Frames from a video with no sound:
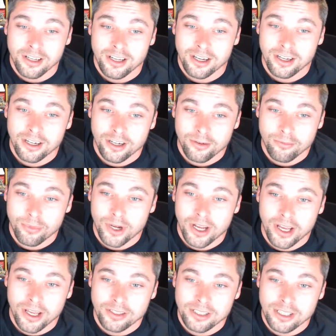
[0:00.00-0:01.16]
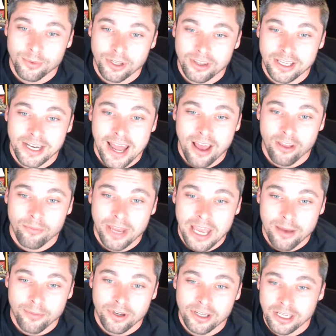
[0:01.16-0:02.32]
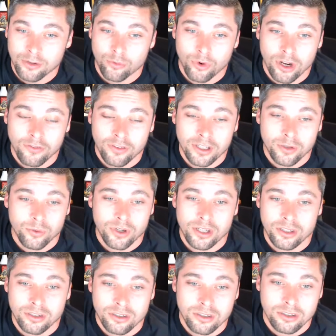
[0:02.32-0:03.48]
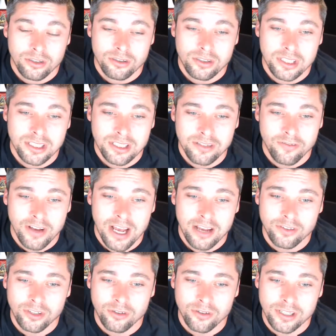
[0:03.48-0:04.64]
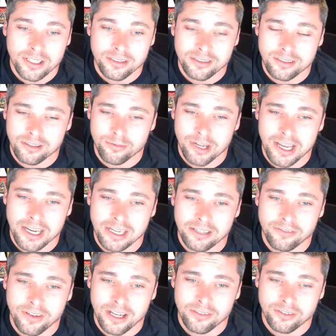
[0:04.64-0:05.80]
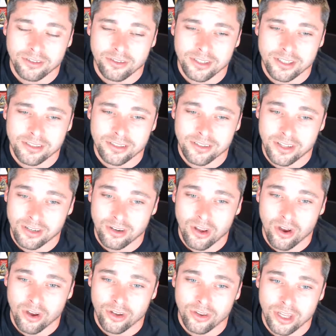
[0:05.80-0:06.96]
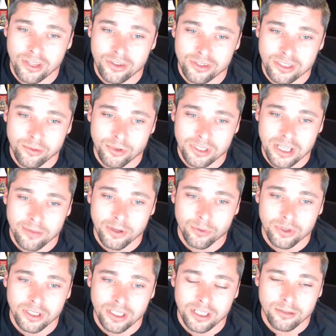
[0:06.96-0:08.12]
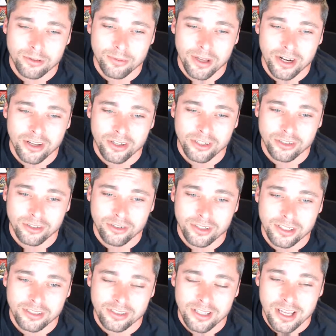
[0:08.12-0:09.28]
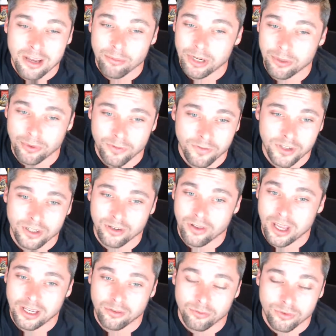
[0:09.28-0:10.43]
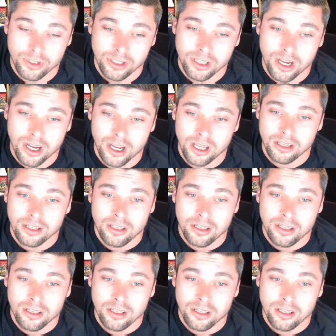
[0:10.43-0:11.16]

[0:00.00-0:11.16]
But typically in Alabama, it roughly was 65 degrees to about 85 degrees. And then in the summertime, it would get up to about 100 degrees, but it would feel like really hot.